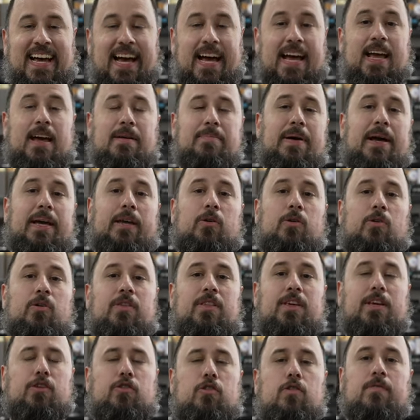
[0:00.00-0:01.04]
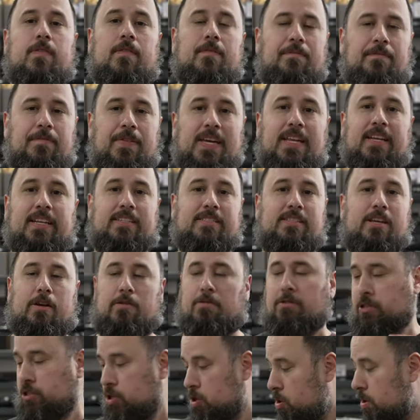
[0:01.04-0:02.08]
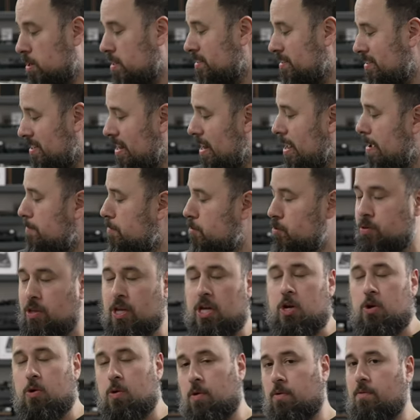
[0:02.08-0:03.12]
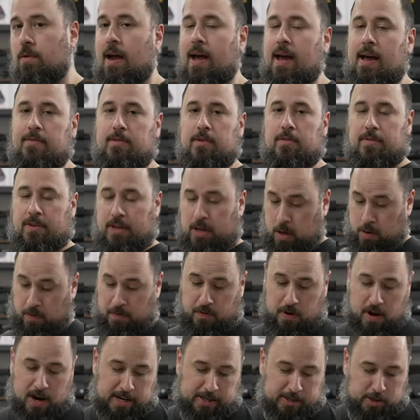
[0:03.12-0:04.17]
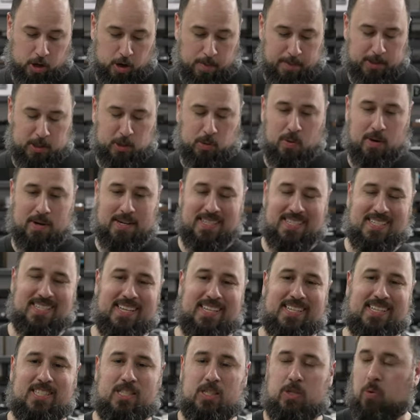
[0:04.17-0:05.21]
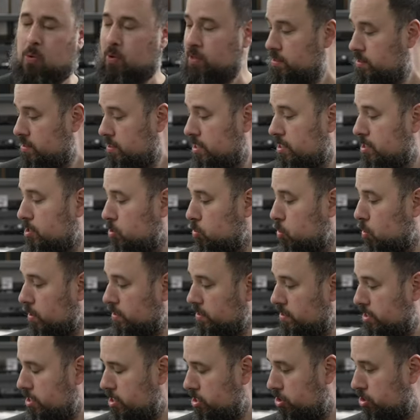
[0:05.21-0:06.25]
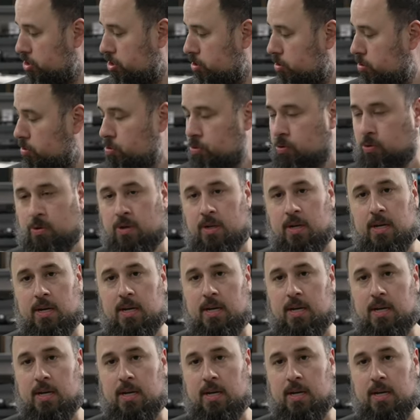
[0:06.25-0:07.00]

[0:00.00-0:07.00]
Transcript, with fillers: Hi, I'm Mike, owner of The Groove in Phoenix, Arizona. and Today I'm doing the new arrival video for October 26, 2022.